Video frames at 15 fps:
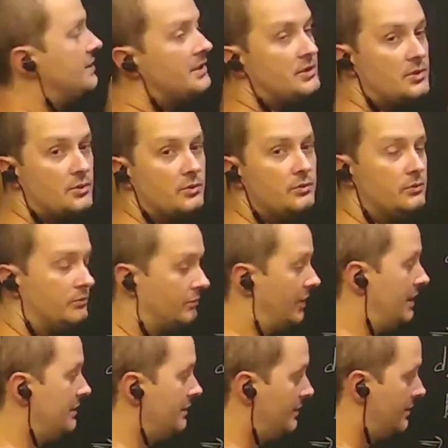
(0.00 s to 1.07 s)
d2,
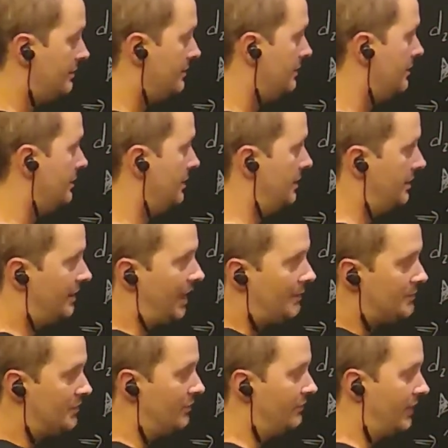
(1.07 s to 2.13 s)
right, the
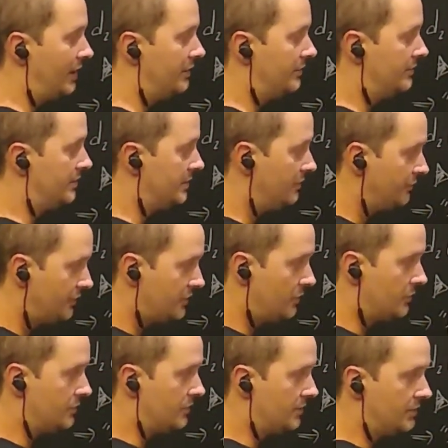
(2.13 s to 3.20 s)
absolute value of the difference
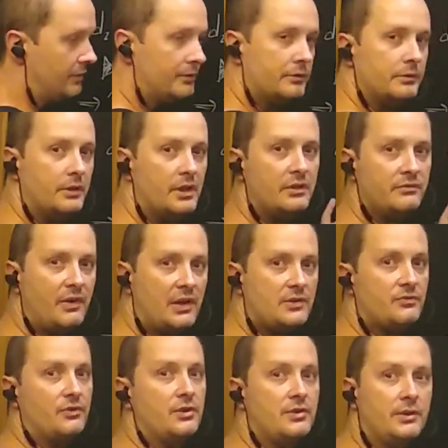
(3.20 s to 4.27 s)
goes to 0, and
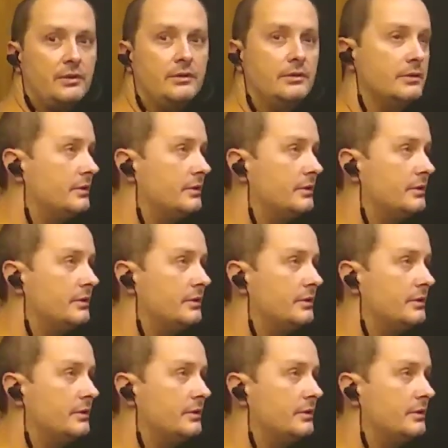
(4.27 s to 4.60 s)
vice versa.